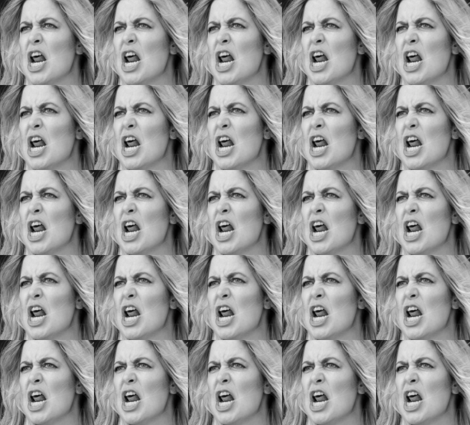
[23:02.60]

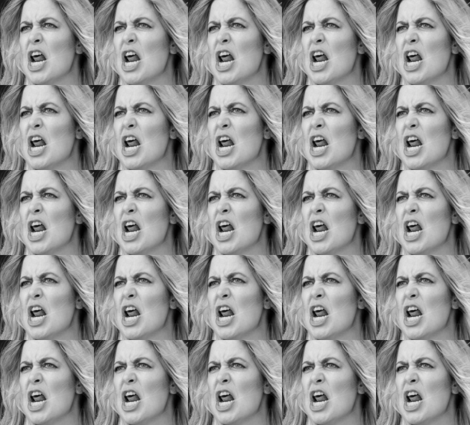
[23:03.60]

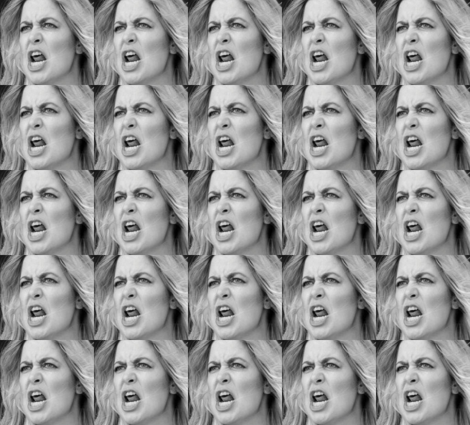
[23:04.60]

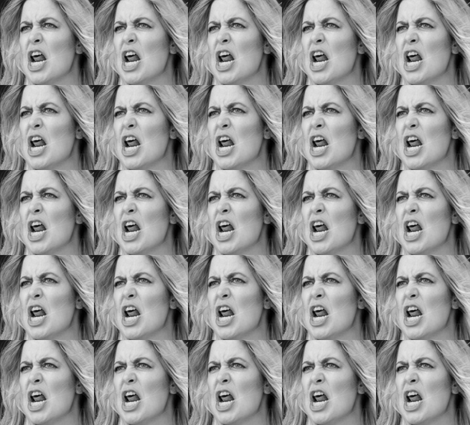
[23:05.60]

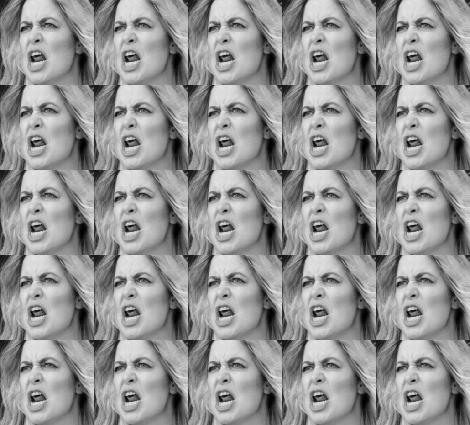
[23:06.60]
(no lip movement)